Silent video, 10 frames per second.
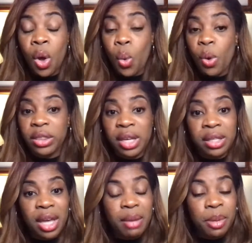One thing
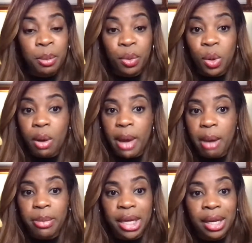that people know
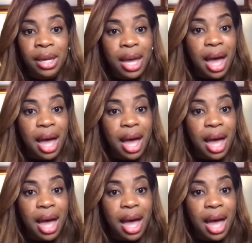about me,